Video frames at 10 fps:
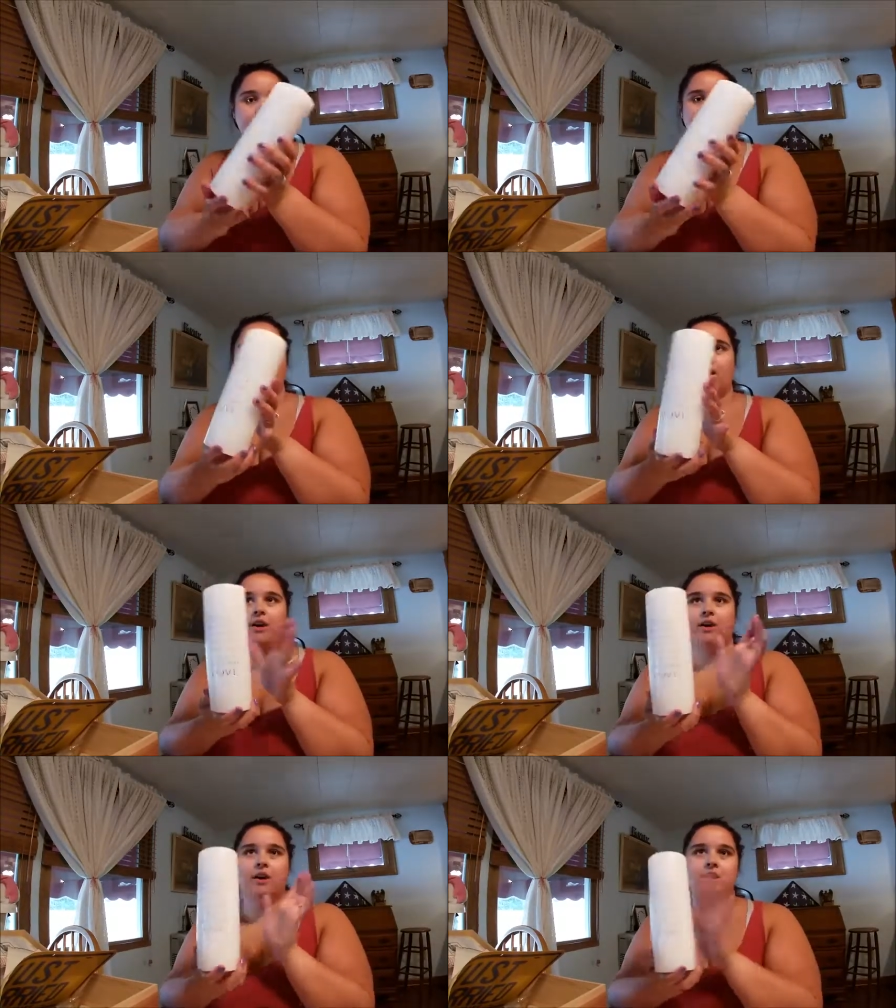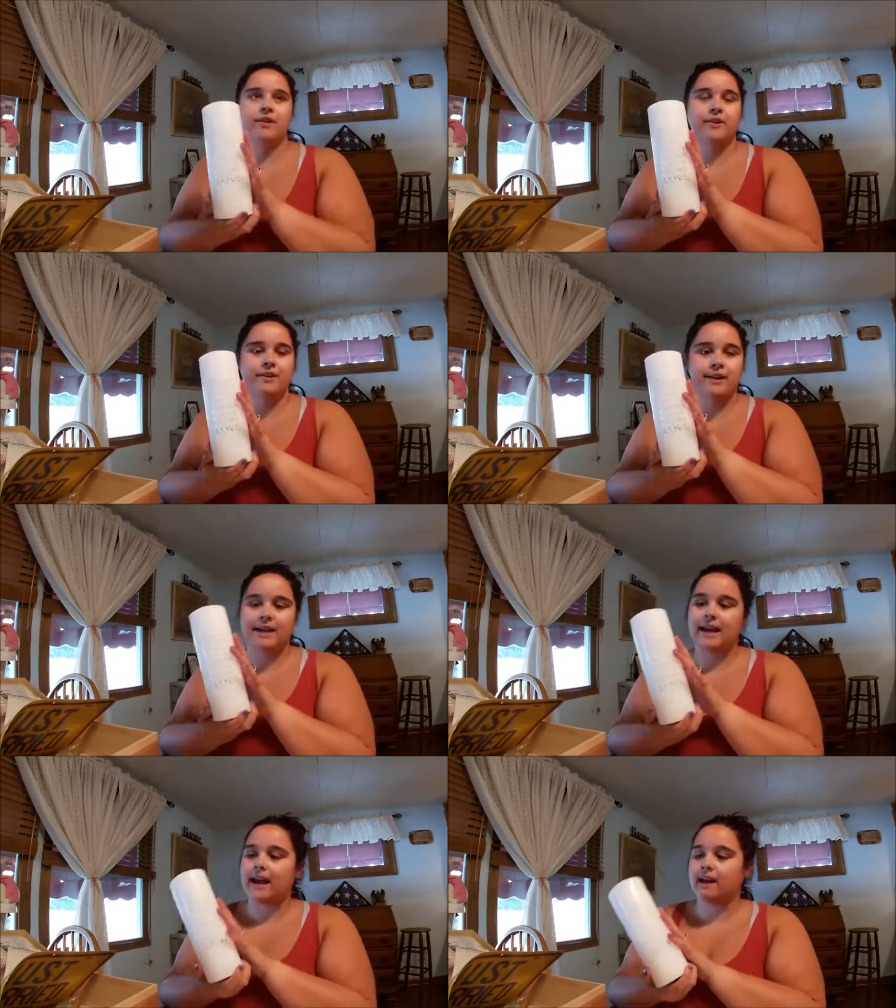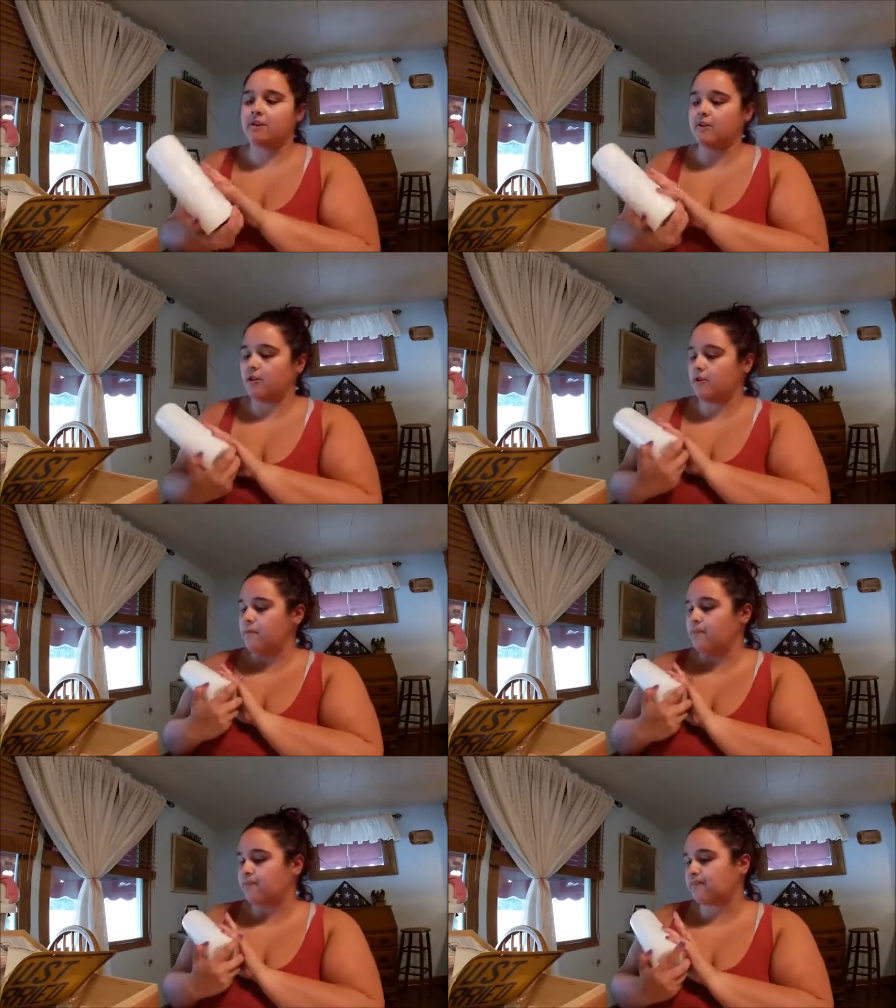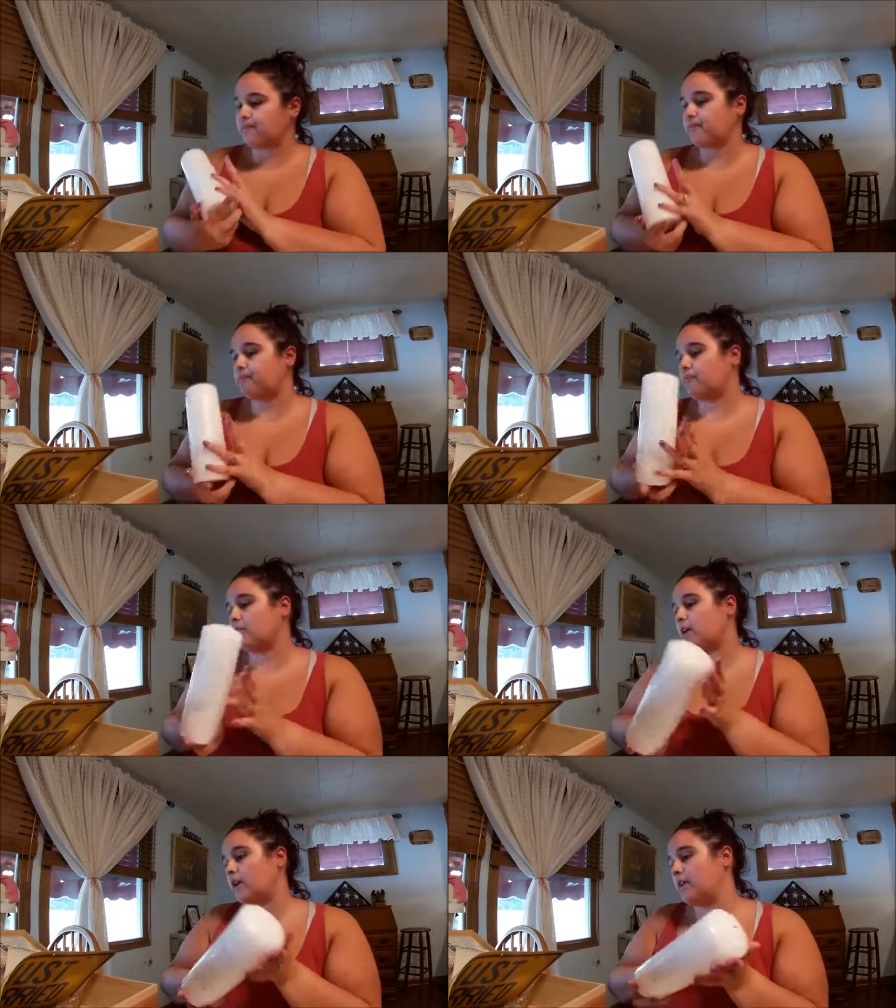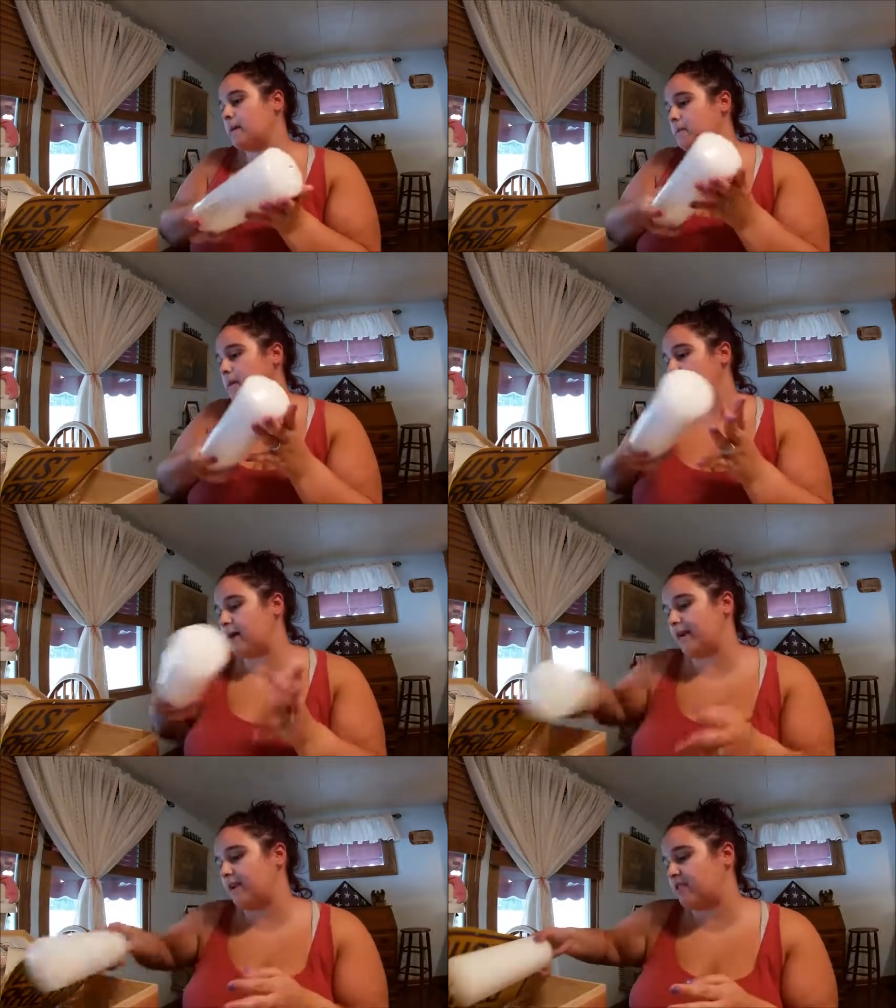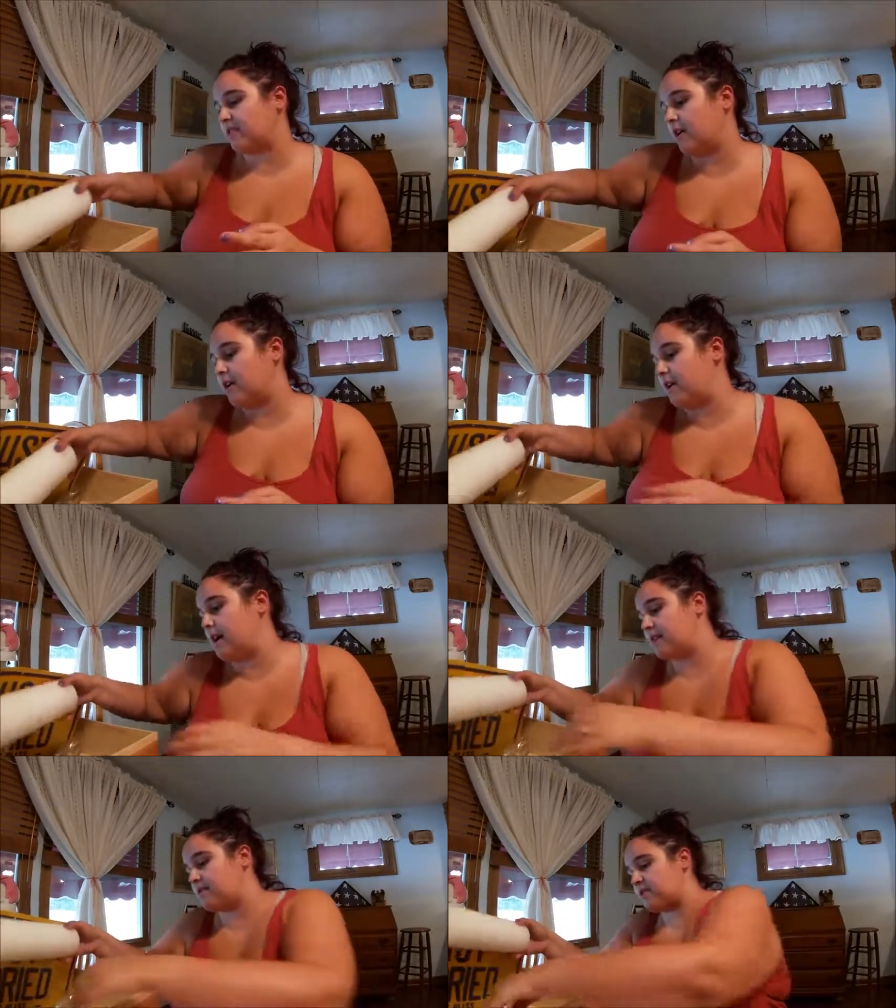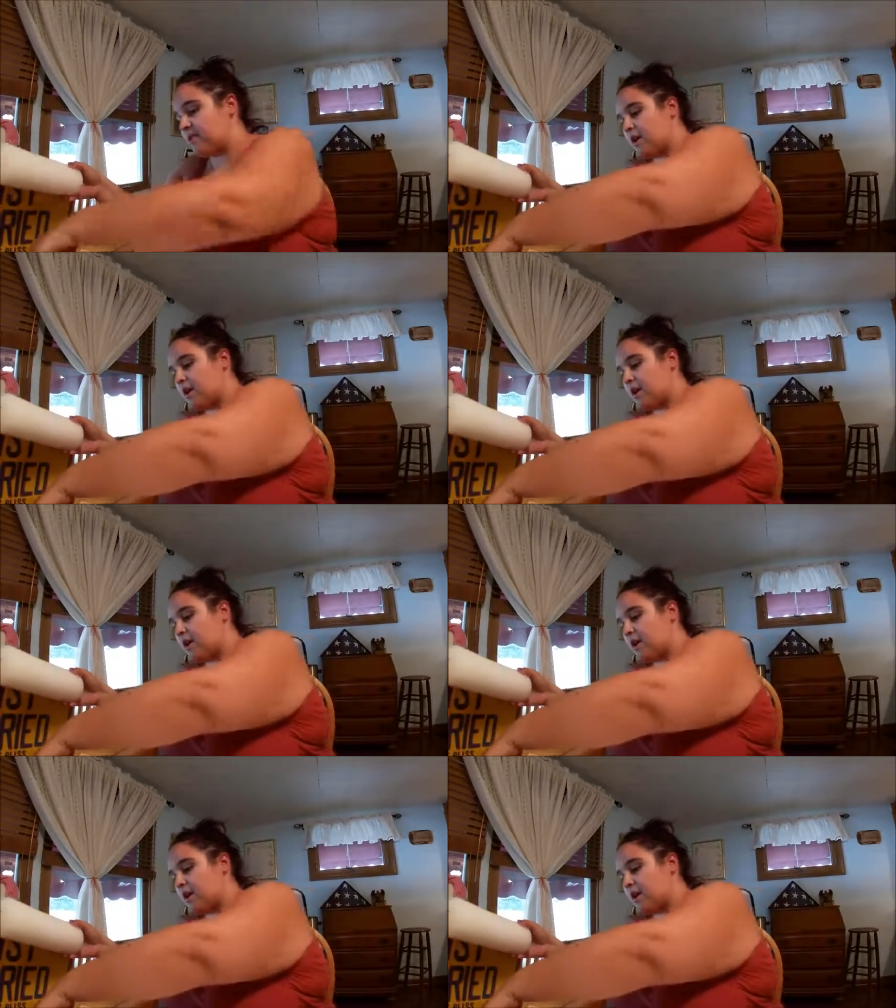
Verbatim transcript: our Unity candle that my parents got us.